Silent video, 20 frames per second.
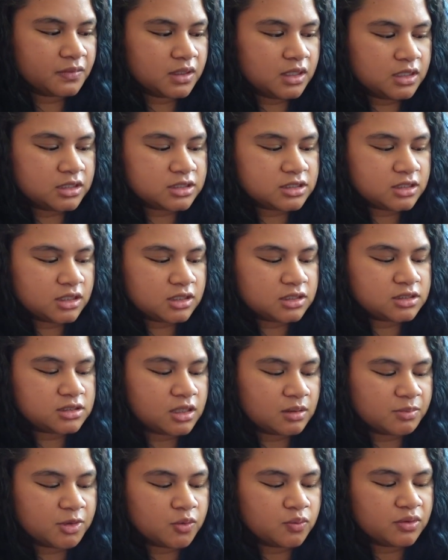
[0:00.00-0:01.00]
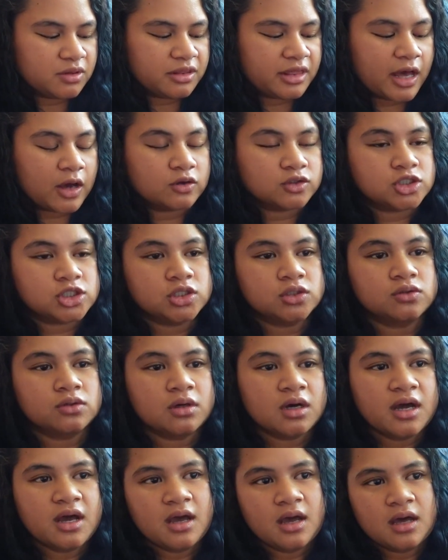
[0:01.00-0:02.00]
It's not summer without you.
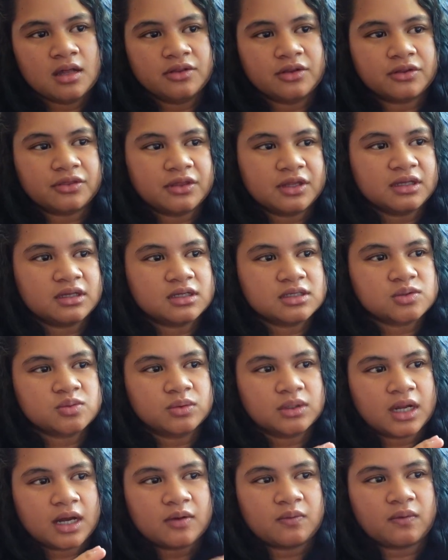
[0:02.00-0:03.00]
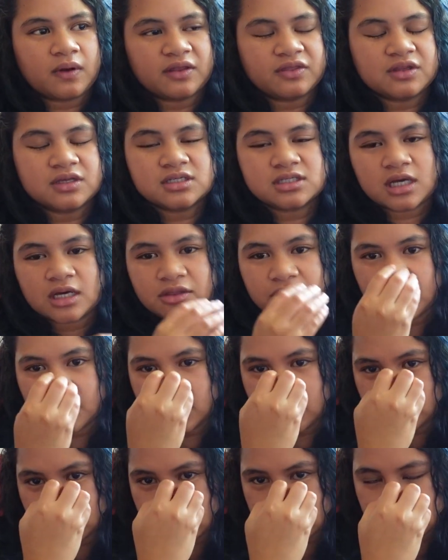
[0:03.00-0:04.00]
The thing is, when I read this, I thought
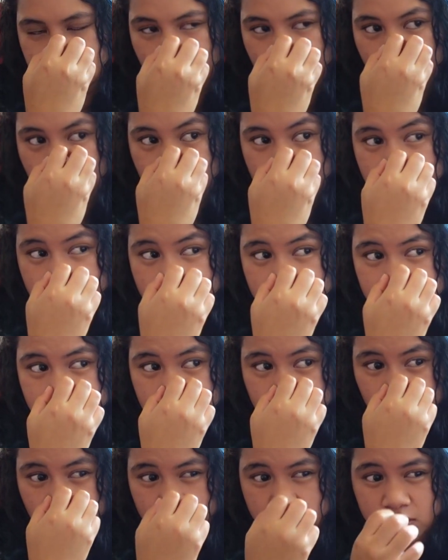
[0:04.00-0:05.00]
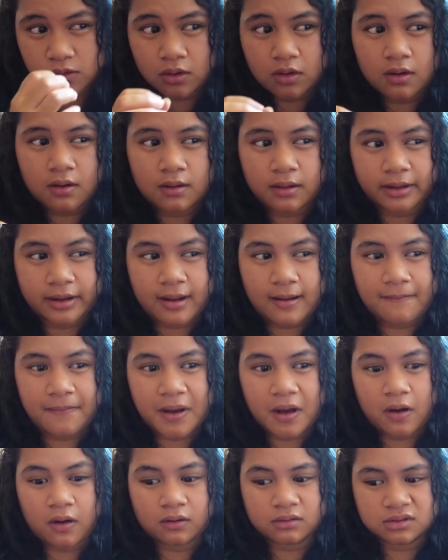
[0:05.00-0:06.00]
it was
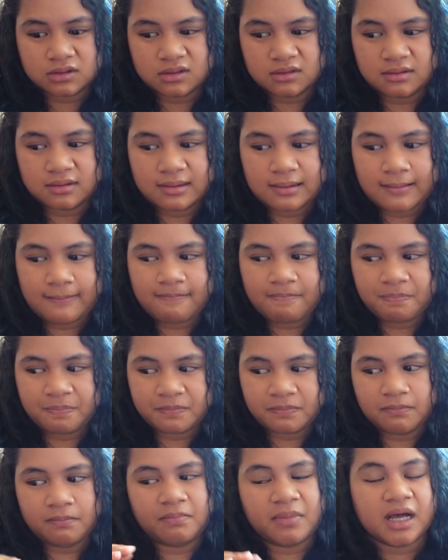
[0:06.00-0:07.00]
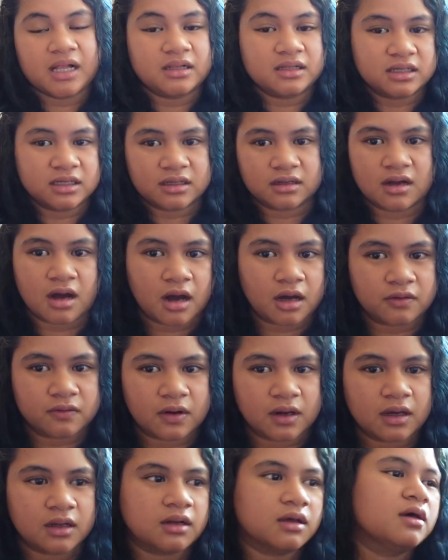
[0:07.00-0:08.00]
about Belly and
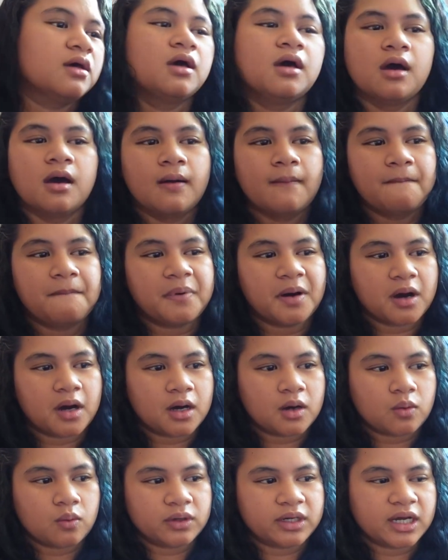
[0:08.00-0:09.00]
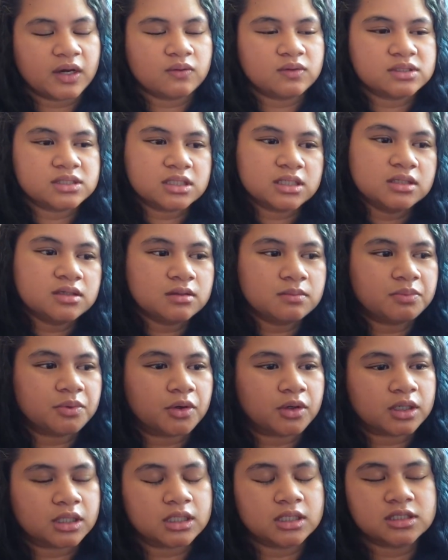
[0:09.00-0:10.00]
Conrad. But when I was in the
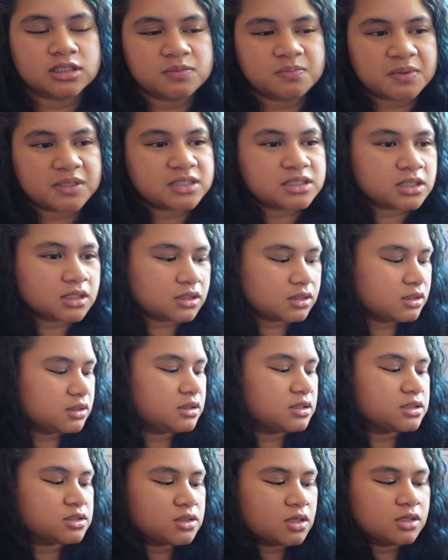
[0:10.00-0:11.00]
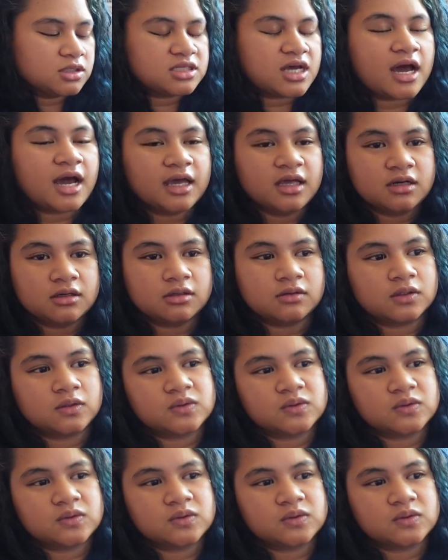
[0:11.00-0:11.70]
book, it's basically this title.